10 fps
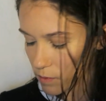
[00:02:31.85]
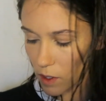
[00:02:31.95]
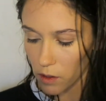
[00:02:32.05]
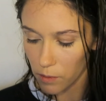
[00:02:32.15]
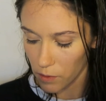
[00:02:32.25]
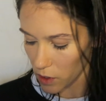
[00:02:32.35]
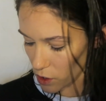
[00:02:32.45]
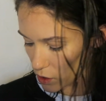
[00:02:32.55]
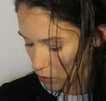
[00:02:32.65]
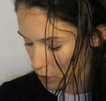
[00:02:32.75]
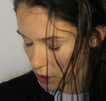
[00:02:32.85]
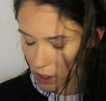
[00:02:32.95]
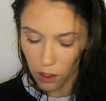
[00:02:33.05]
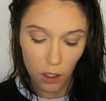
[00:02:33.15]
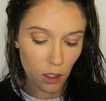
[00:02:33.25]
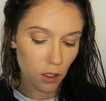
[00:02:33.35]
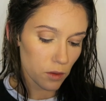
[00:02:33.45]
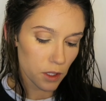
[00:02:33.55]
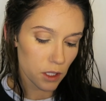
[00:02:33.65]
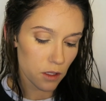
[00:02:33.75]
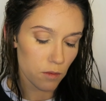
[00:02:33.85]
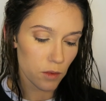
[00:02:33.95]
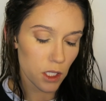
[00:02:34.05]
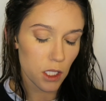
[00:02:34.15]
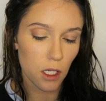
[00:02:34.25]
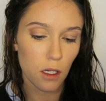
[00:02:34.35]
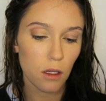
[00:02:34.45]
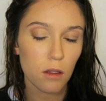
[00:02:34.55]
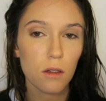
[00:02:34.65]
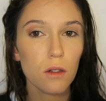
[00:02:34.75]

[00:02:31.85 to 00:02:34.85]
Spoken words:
smaller brush and really work in some detail.